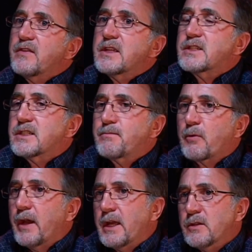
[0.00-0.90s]
evidence is
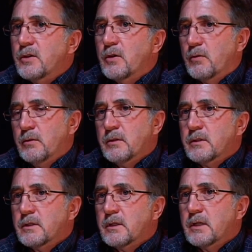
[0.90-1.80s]
brand new.
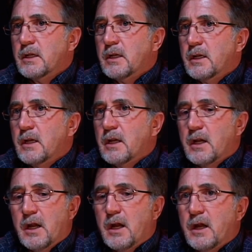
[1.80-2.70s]

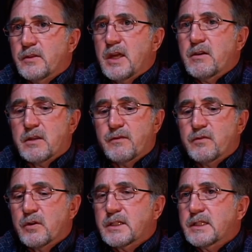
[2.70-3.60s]
They could
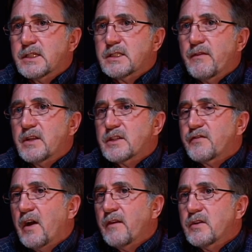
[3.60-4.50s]
have looked at this evidence
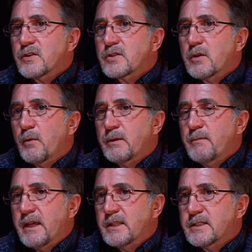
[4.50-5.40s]
5 years ago
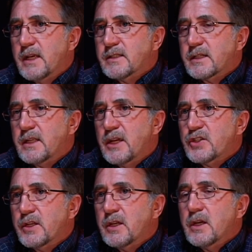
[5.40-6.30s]
and made this
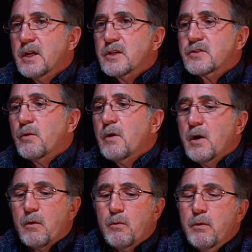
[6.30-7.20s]
designation. So
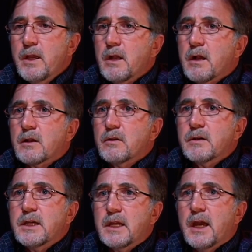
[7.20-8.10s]
we are
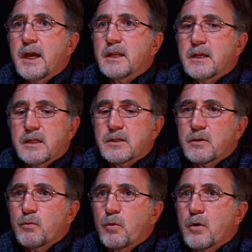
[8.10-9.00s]
looking at
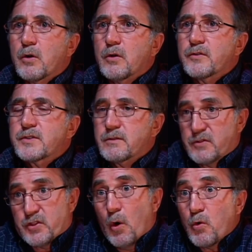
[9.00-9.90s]
the world's
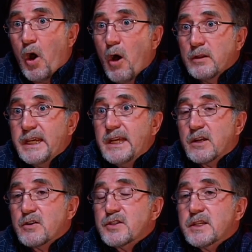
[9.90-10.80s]
so-called
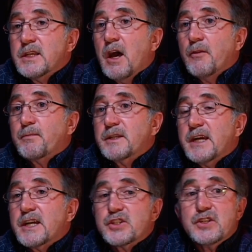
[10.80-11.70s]
leaders in health
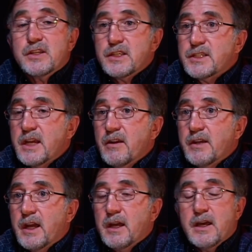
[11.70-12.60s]
protection in this
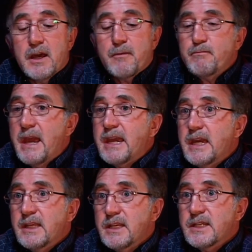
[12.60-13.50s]
area
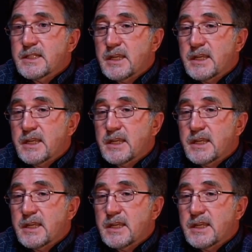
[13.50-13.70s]
making these